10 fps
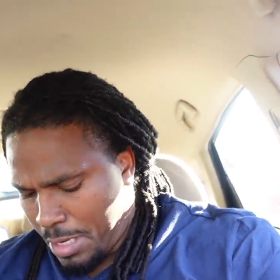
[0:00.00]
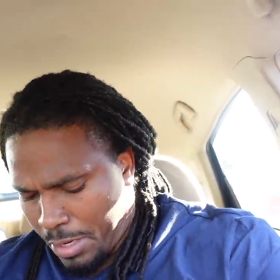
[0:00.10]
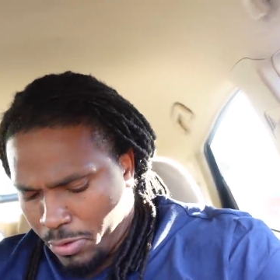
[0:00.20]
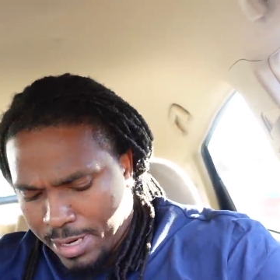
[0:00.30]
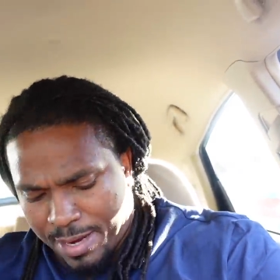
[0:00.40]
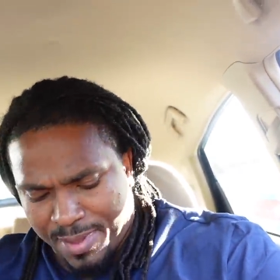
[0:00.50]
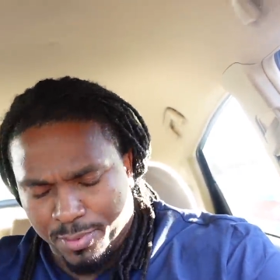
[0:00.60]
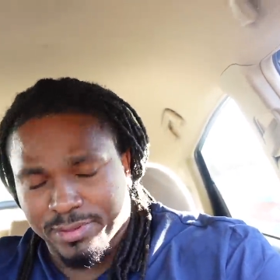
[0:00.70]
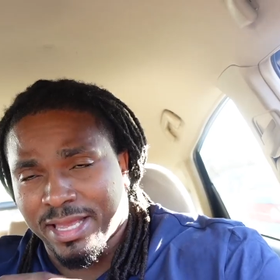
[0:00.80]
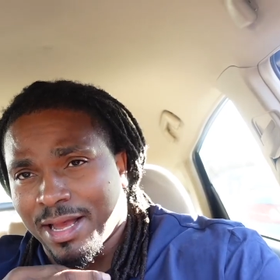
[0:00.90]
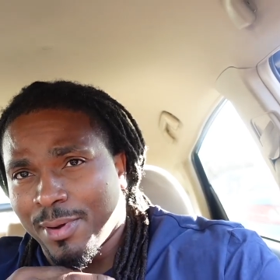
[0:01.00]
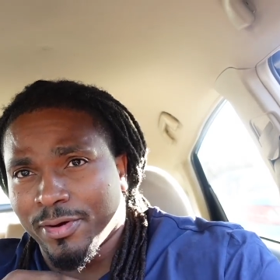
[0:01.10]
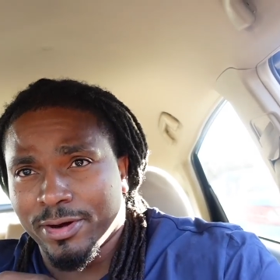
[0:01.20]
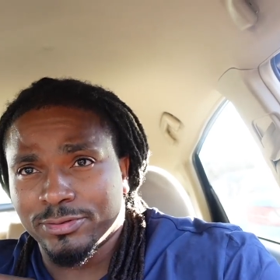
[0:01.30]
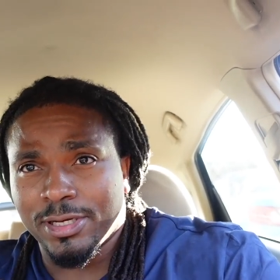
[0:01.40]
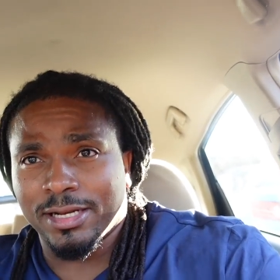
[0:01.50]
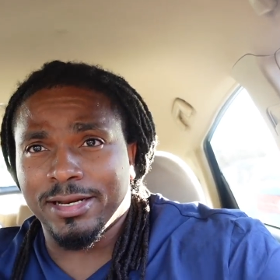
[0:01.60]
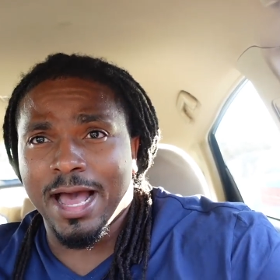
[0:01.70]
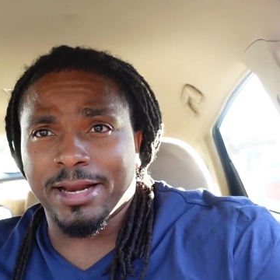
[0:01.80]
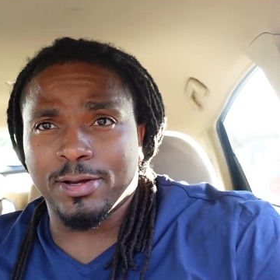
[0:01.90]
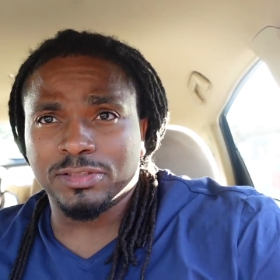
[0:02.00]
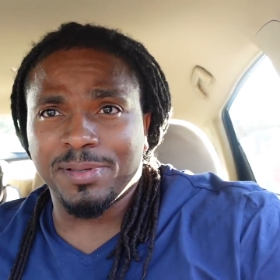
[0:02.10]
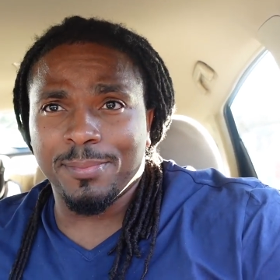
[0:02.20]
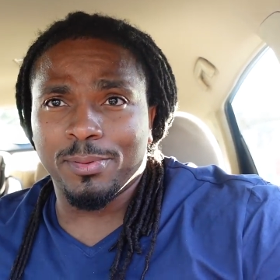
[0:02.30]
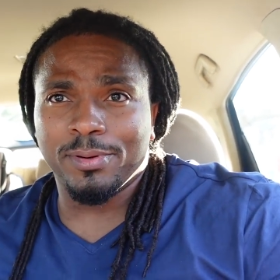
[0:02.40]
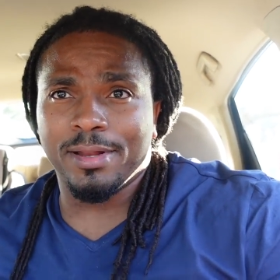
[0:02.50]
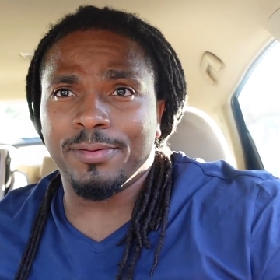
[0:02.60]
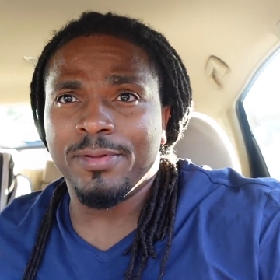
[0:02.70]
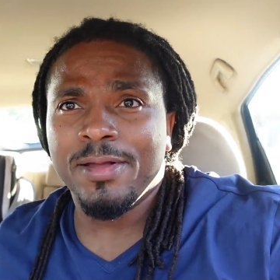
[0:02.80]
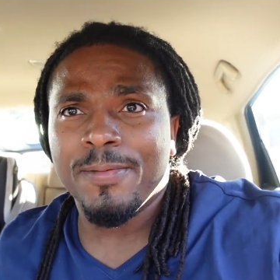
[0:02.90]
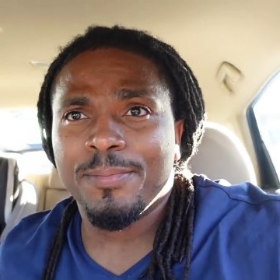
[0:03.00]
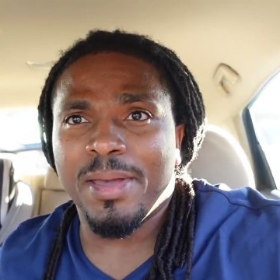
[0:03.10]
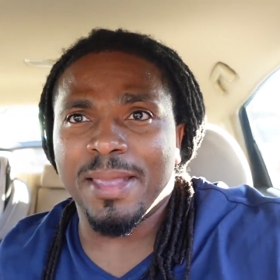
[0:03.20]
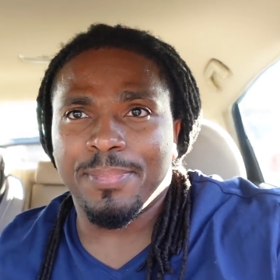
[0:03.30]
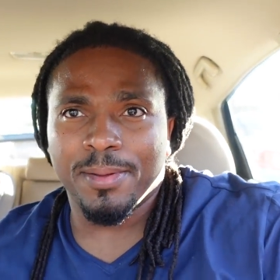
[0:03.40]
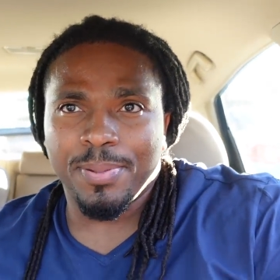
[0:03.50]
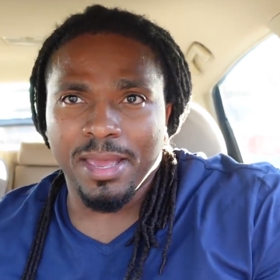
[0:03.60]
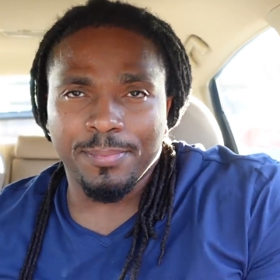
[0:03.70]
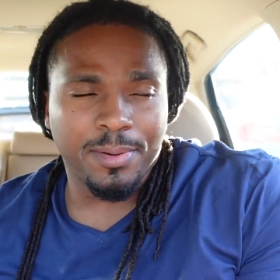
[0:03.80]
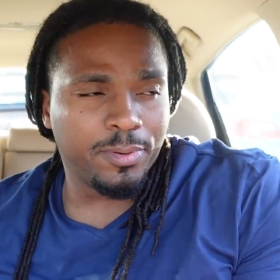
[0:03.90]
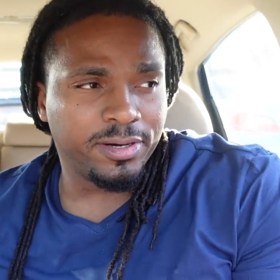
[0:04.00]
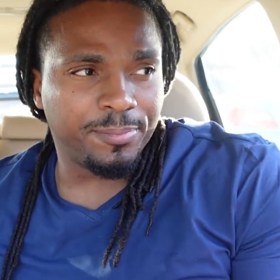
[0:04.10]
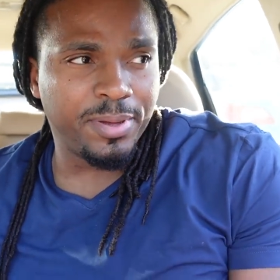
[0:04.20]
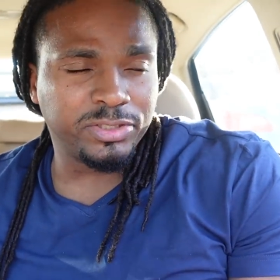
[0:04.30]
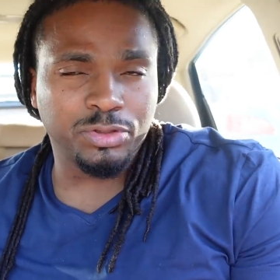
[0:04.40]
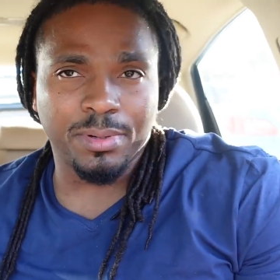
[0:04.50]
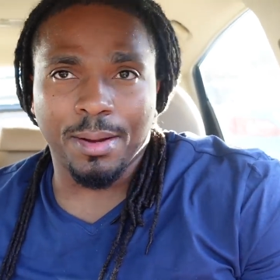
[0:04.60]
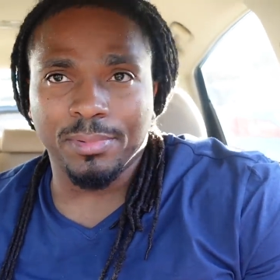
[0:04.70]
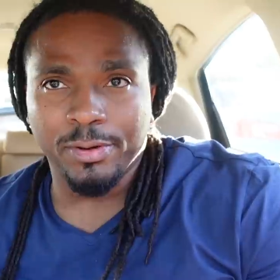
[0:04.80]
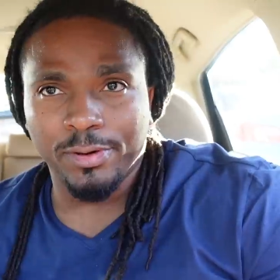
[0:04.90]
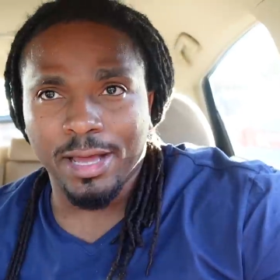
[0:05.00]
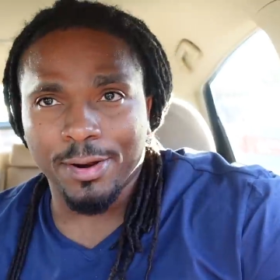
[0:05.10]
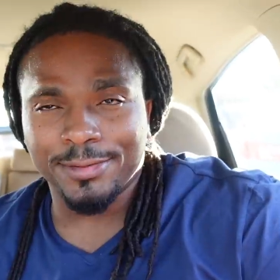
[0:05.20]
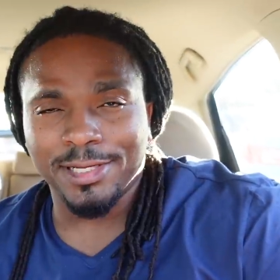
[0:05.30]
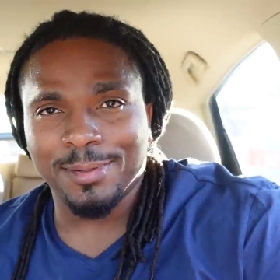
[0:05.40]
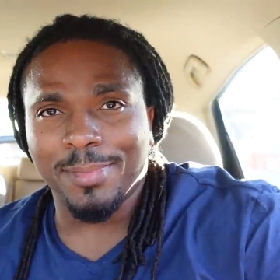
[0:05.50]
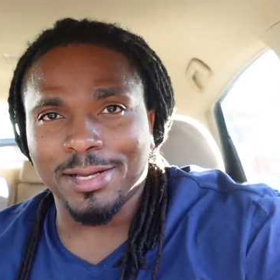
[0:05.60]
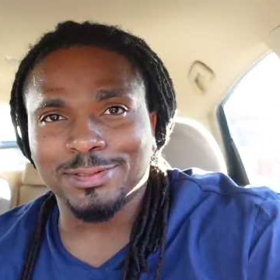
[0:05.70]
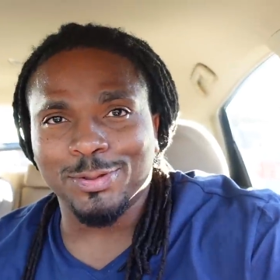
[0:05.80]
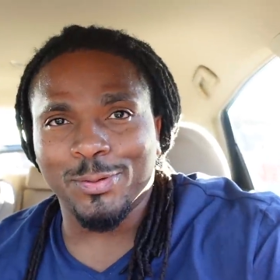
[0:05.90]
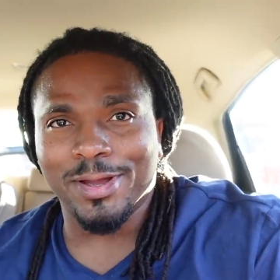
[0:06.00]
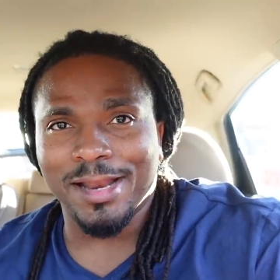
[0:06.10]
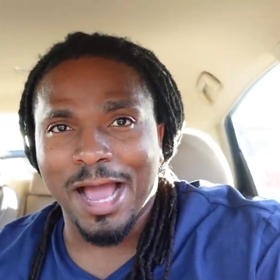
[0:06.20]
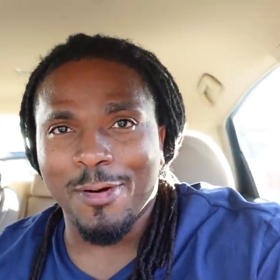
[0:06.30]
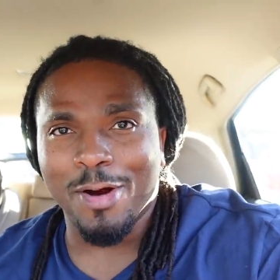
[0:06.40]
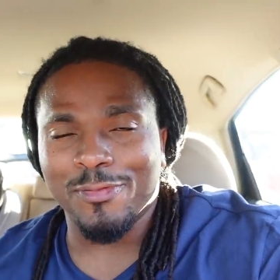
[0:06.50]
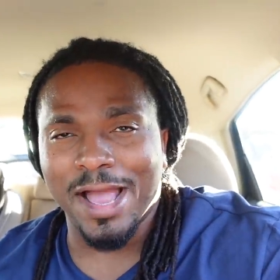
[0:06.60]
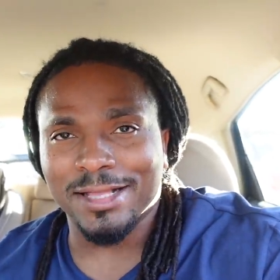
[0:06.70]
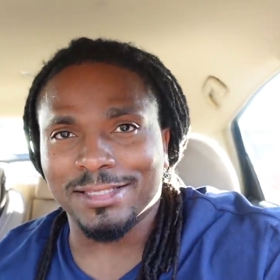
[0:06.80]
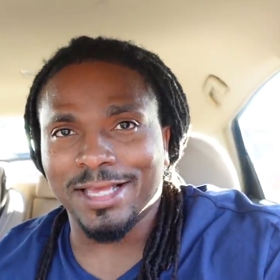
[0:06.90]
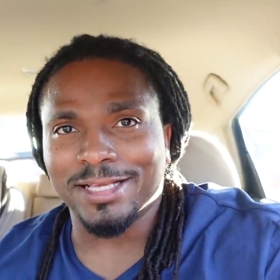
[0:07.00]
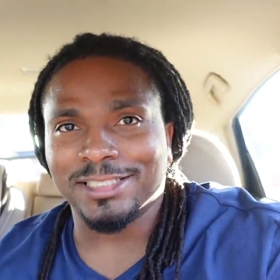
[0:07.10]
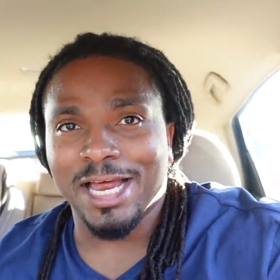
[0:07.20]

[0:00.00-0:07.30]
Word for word: I know a lot of people think I'm out here trying to diagnose people and paint paint people in a picture, but I'm literally out here telling my story and how I react to things and